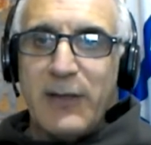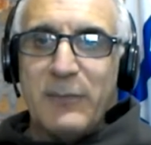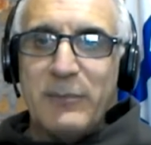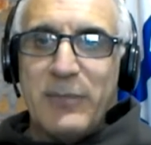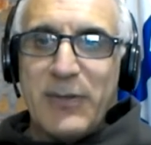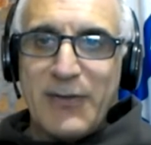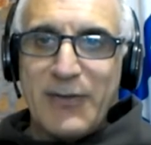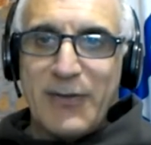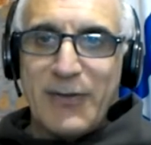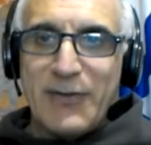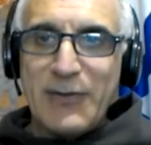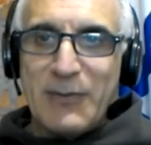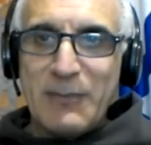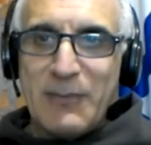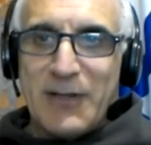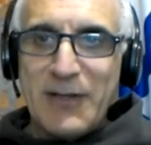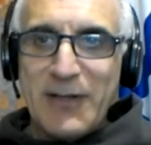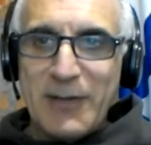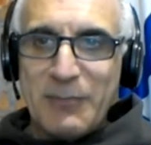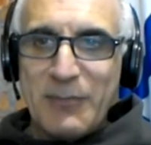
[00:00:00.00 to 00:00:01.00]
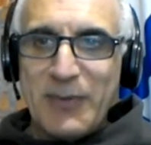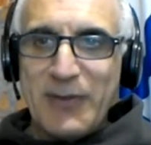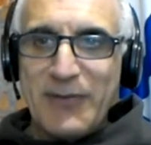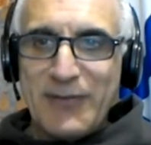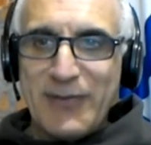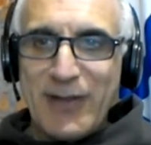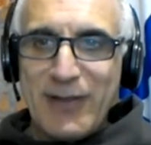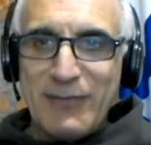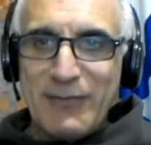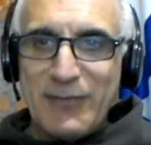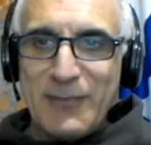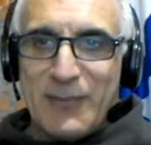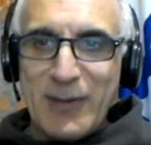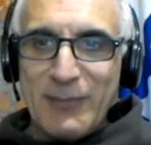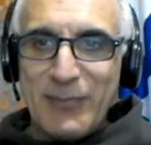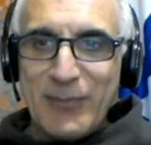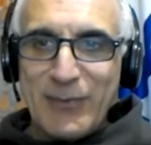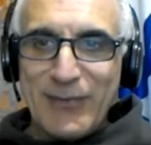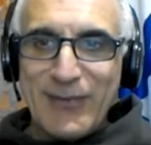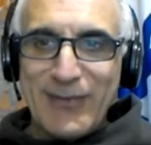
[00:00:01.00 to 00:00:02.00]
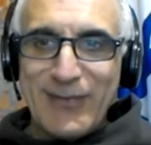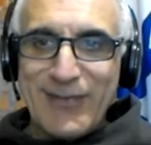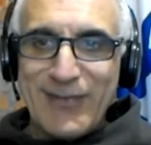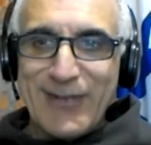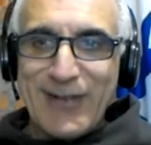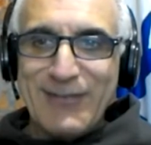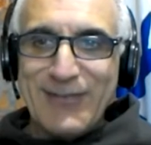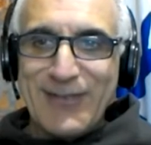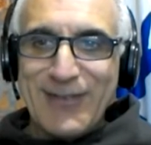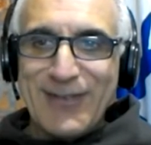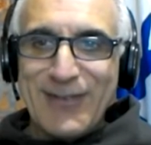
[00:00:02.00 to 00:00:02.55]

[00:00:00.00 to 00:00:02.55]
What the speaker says: because it may not be safe to my personal safety